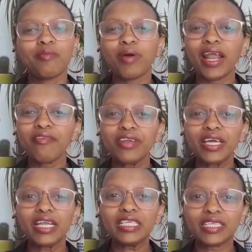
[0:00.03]

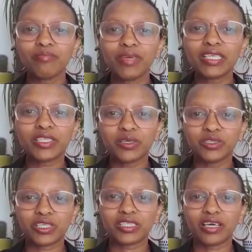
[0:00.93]
Pan-Africanism is not
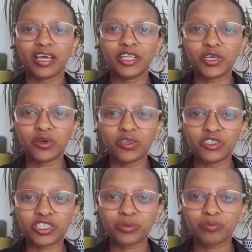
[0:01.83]
just an
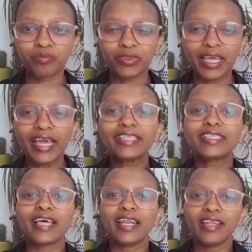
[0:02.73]
ideology.
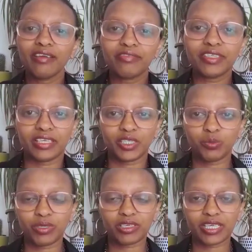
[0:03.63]
It's a lived
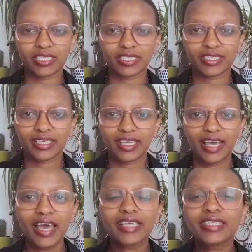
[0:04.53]
experience.
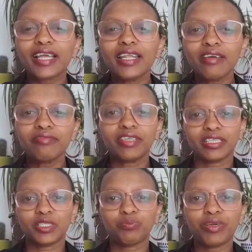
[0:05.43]
It's a lived
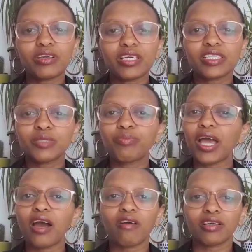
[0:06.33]
experience
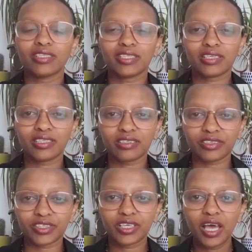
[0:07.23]
by our
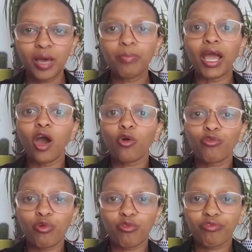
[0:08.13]
ancestors, by our
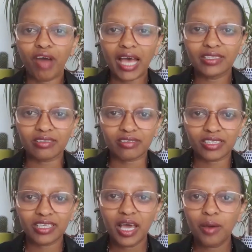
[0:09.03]

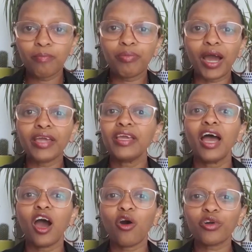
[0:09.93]
forefathers, by
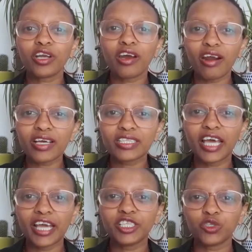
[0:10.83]
our current
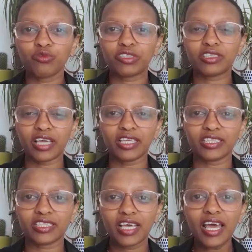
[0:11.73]
heads of states,